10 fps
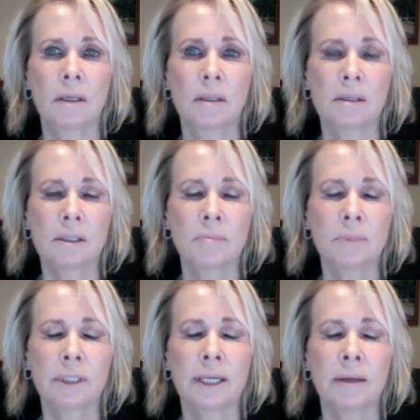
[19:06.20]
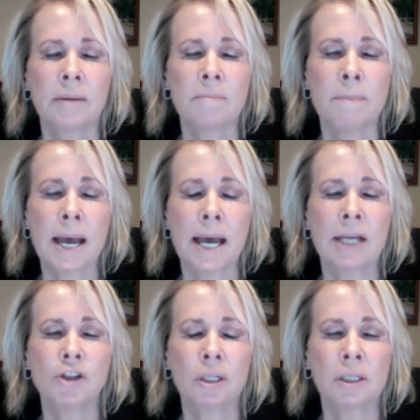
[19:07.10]
Simply
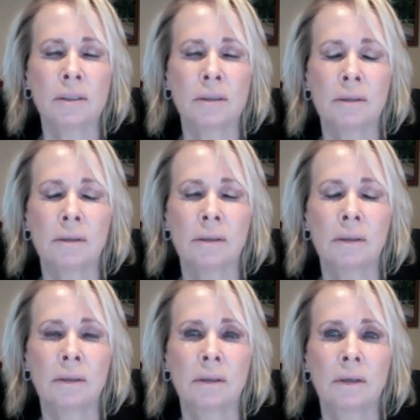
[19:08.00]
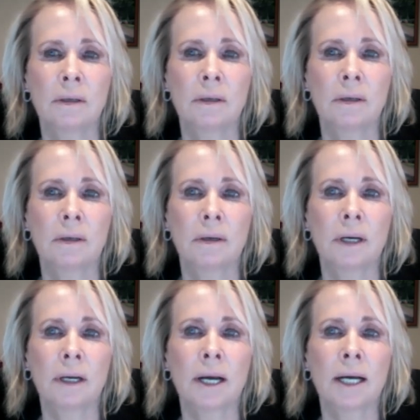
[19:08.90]
imagine
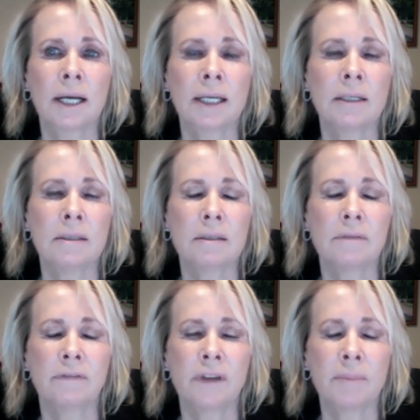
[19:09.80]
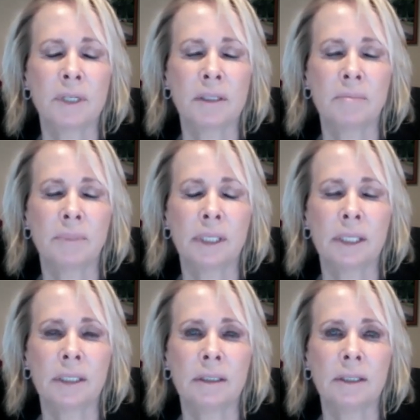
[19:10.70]
a kind feminine
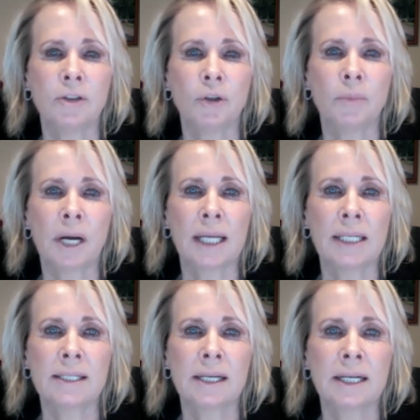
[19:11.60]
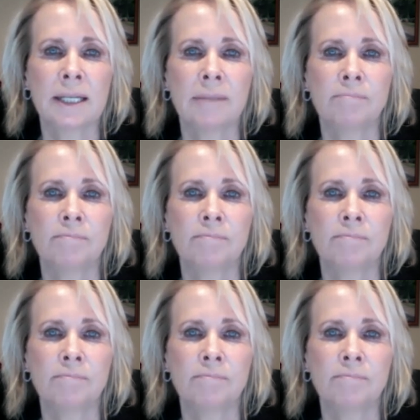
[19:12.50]
being in your mind's eye.